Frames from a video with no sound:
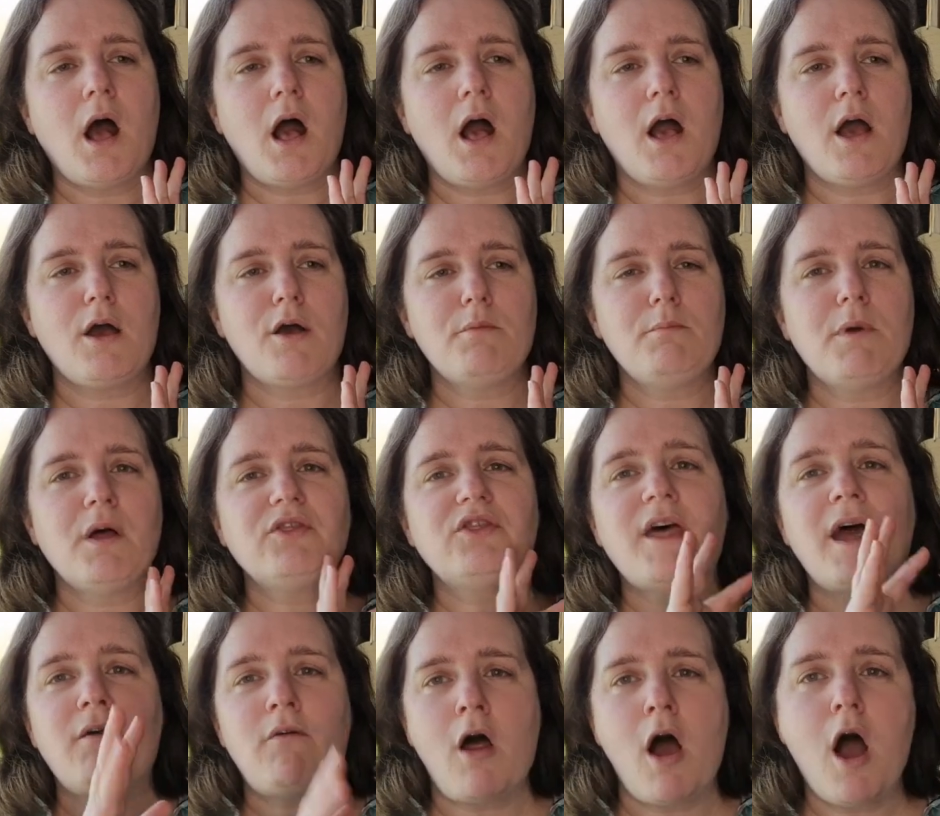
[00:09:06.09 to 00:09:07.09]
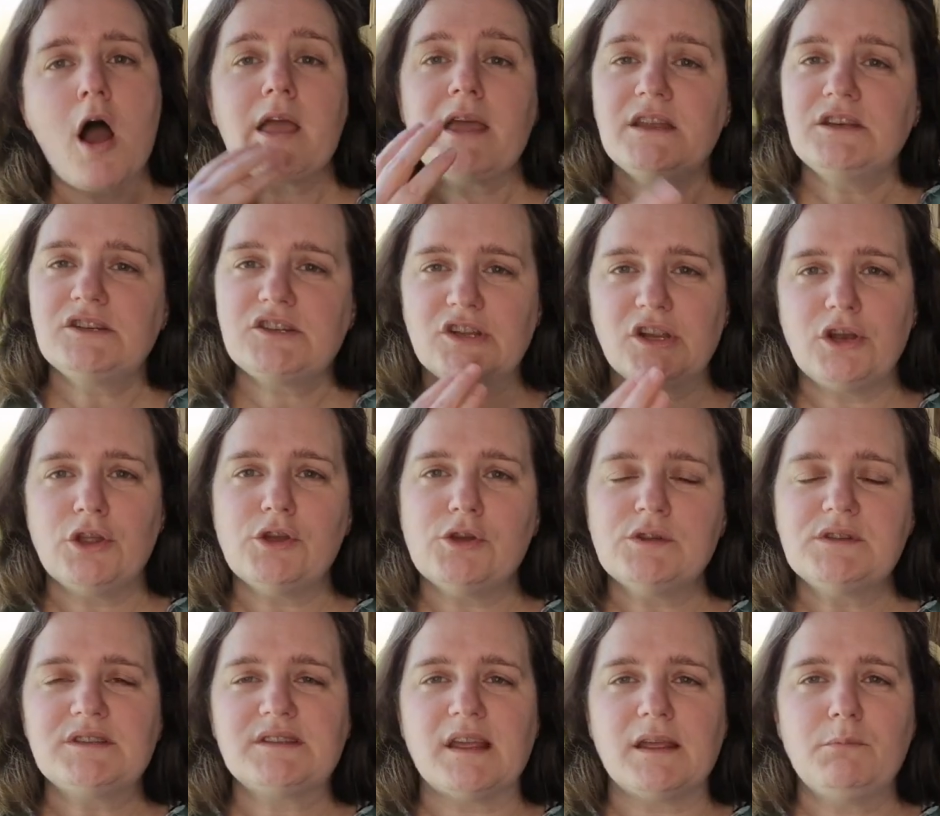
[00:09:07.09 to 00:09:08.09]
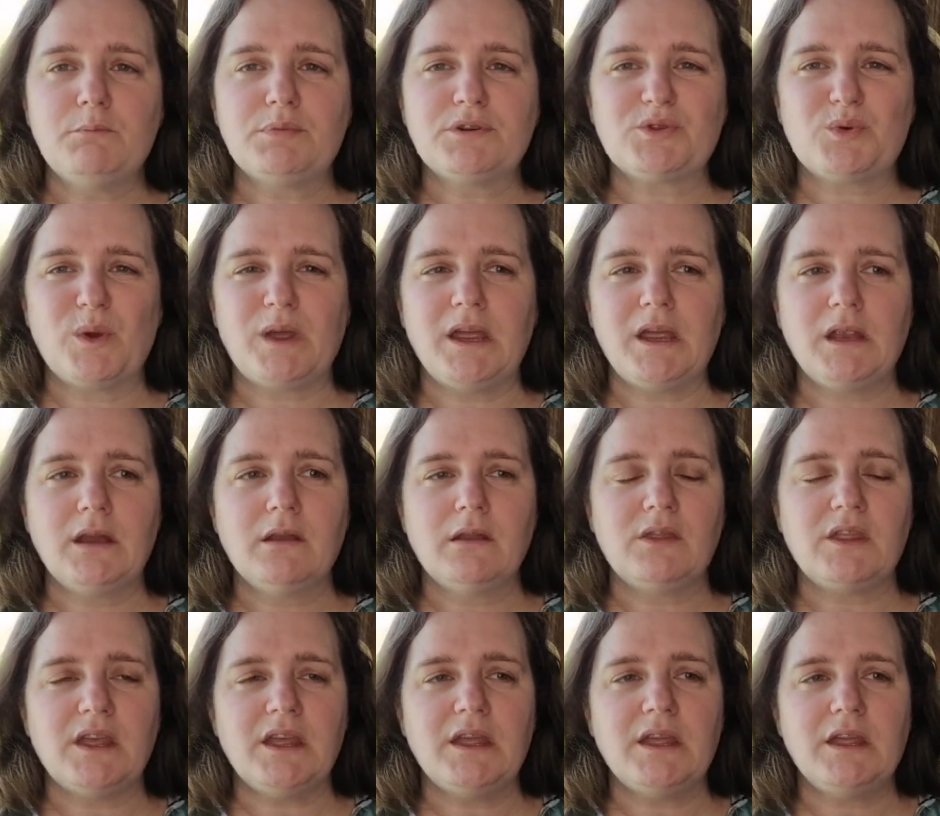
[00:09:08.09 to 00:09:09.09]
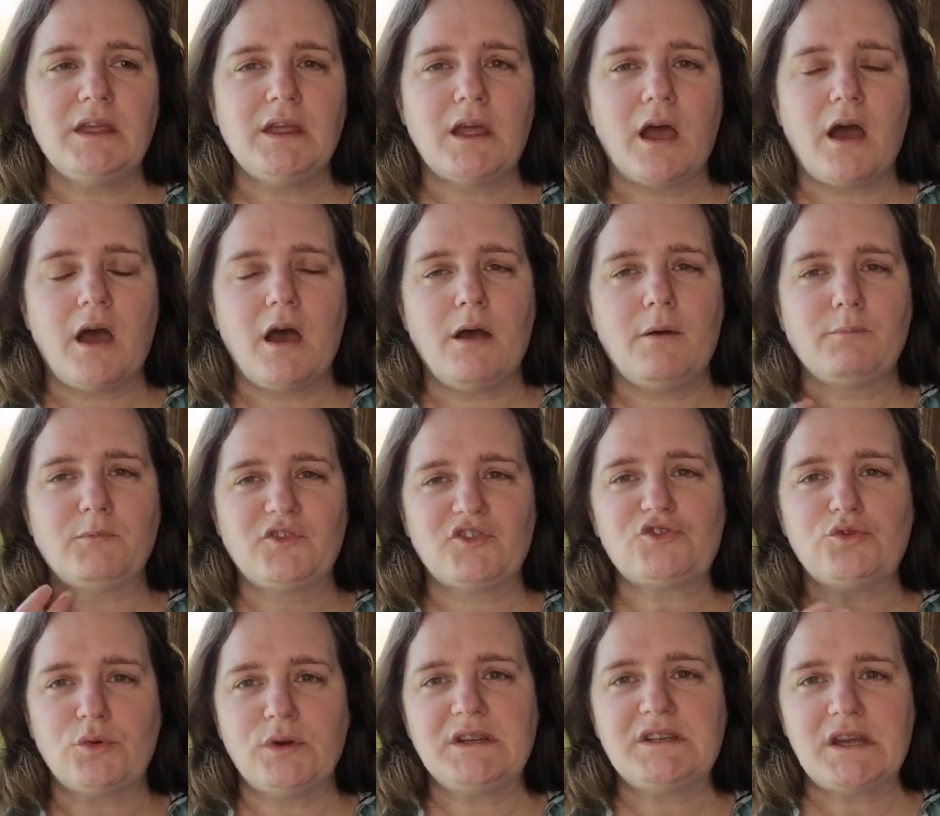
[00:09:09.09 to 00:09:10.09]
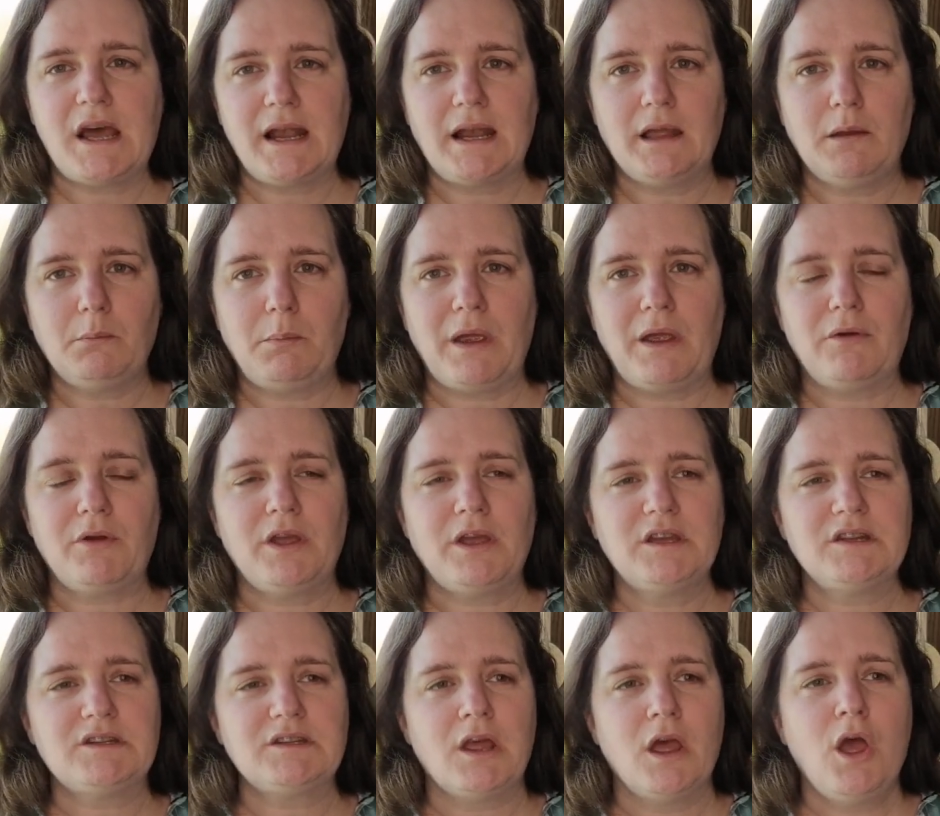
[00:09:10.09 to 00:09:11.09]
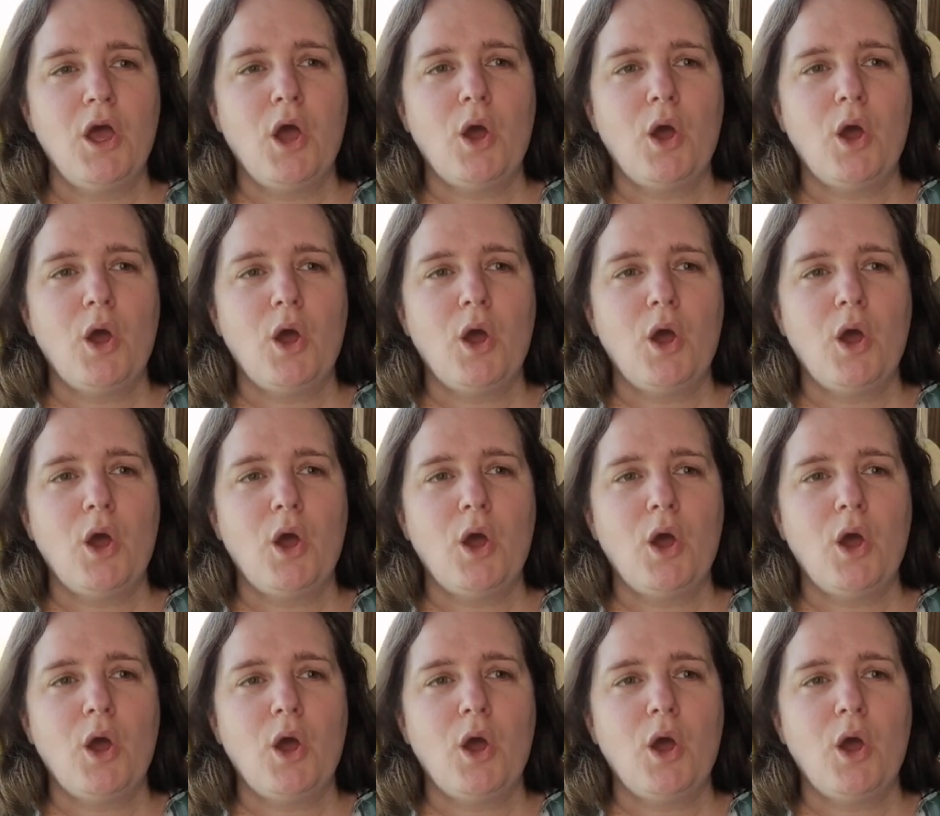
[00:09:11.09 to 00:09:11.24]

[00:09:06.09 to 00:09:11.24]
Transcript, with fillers: Um, there are interludes in between the um, storytelling period